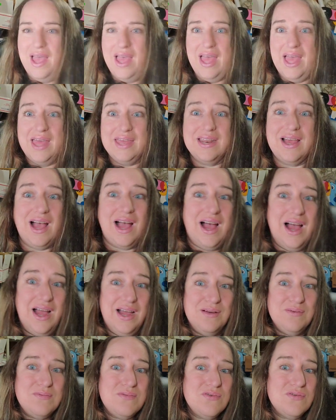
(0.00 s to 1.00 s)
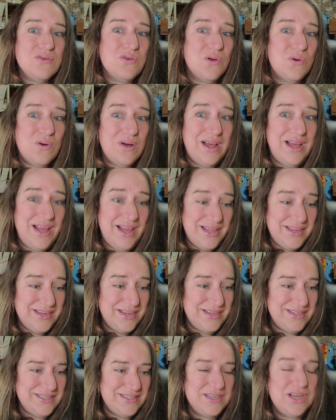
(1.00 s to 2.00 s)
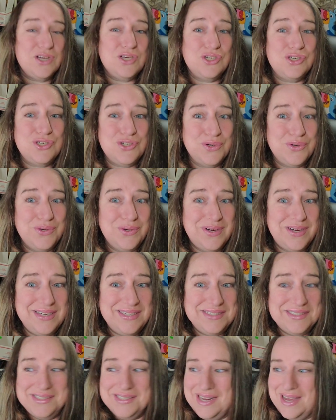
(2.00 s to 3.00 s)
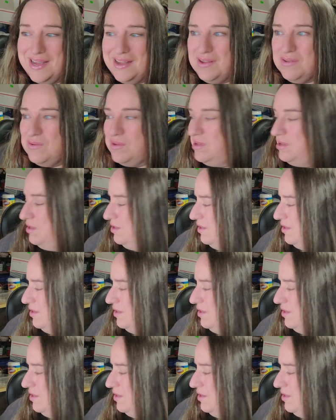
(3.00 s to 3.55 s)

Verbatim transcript: And I will go ahead and show you guys now